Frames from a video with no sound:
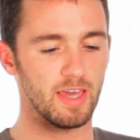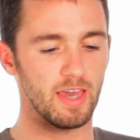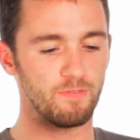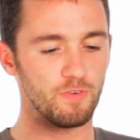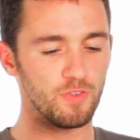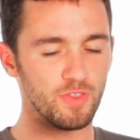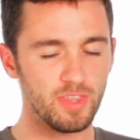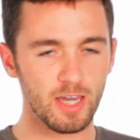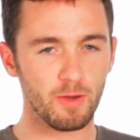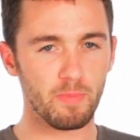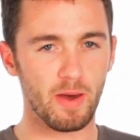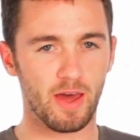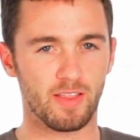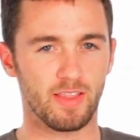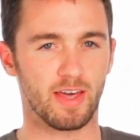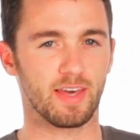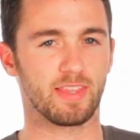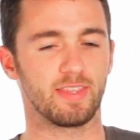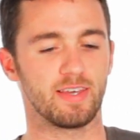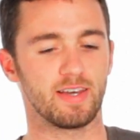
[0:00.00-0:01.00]
If you think about
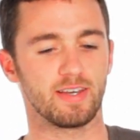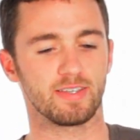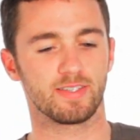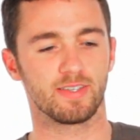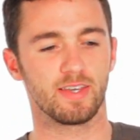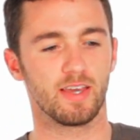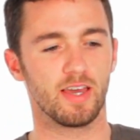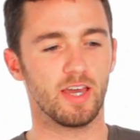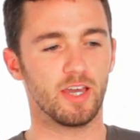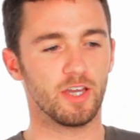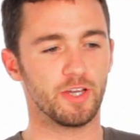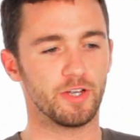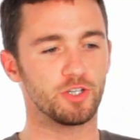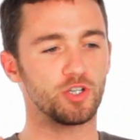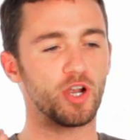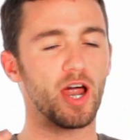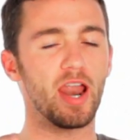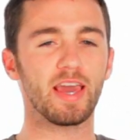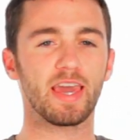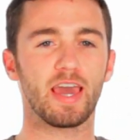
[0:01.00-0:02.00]
it like this,
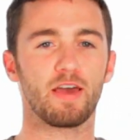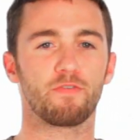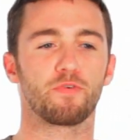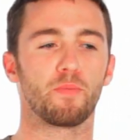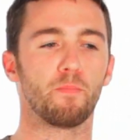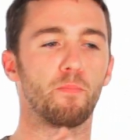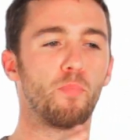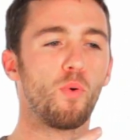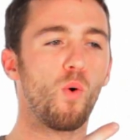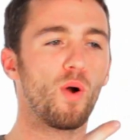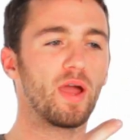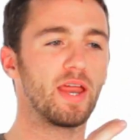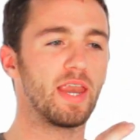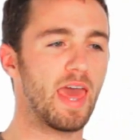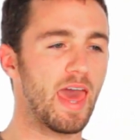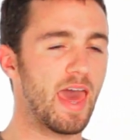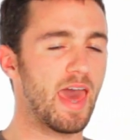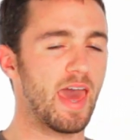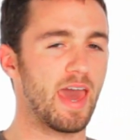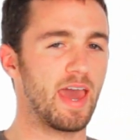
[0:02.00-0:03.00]
you're trying to get from
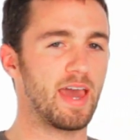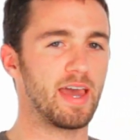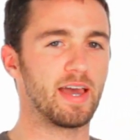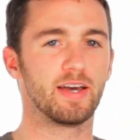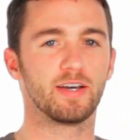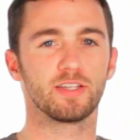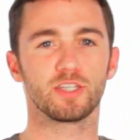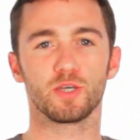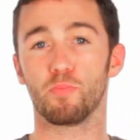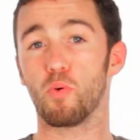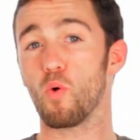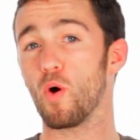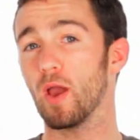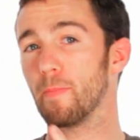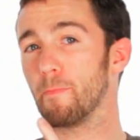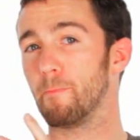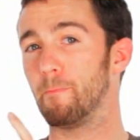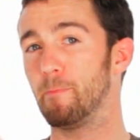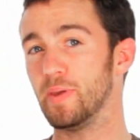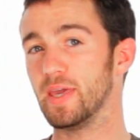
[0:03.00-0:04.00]
point A to
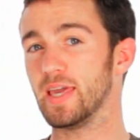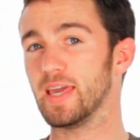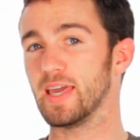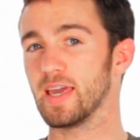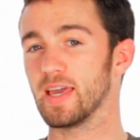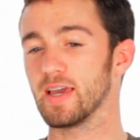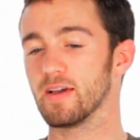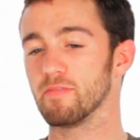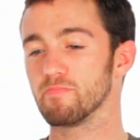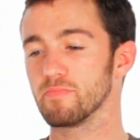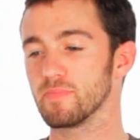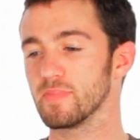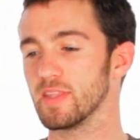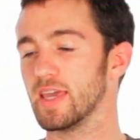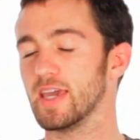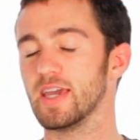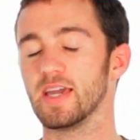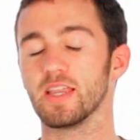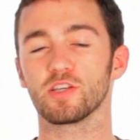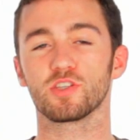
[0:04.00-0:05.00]
point B
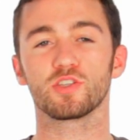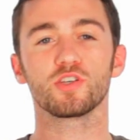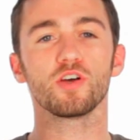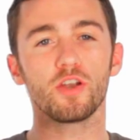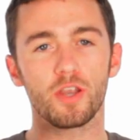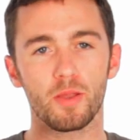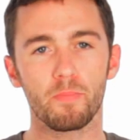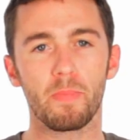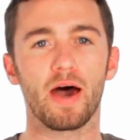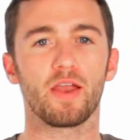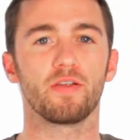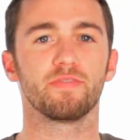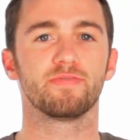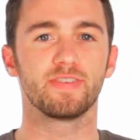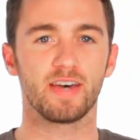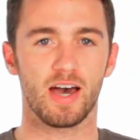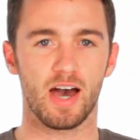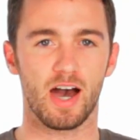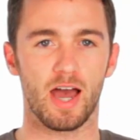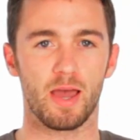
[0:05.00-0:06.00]
in a certain amount
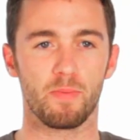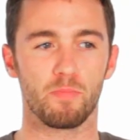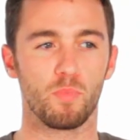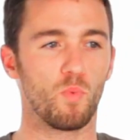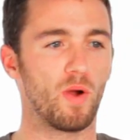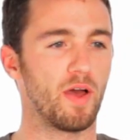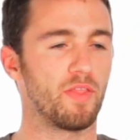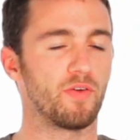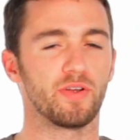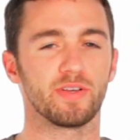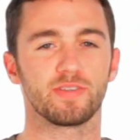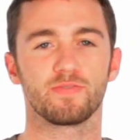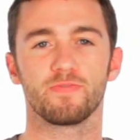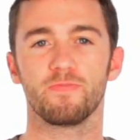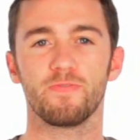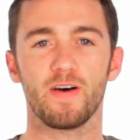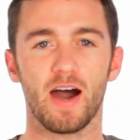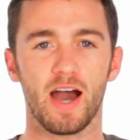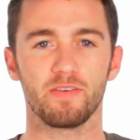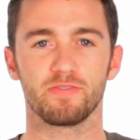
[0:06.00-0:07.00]
of time, whether it's
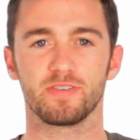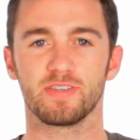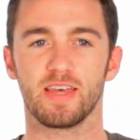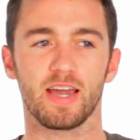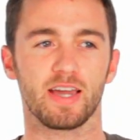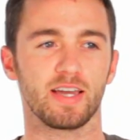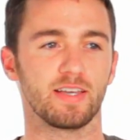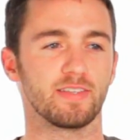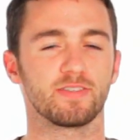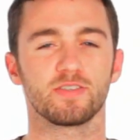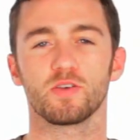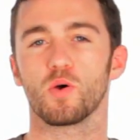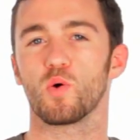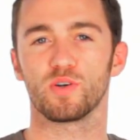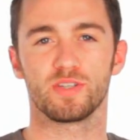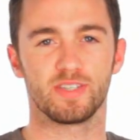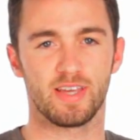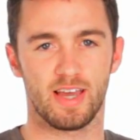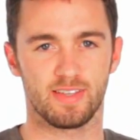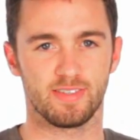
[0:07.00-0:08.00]
five seconds
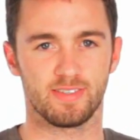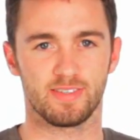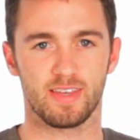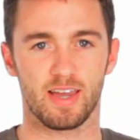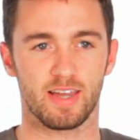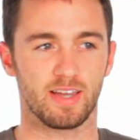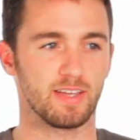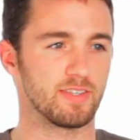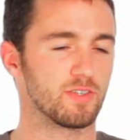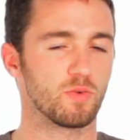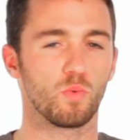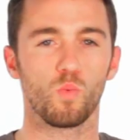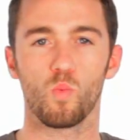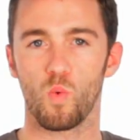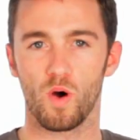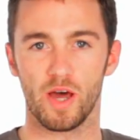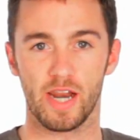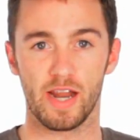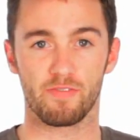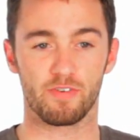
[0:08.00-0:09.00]
or 10 seconds,
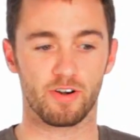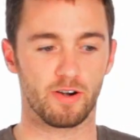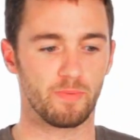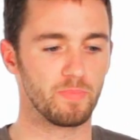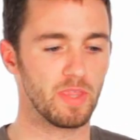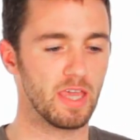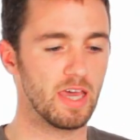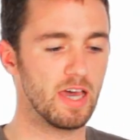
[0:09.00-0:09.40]
whatever.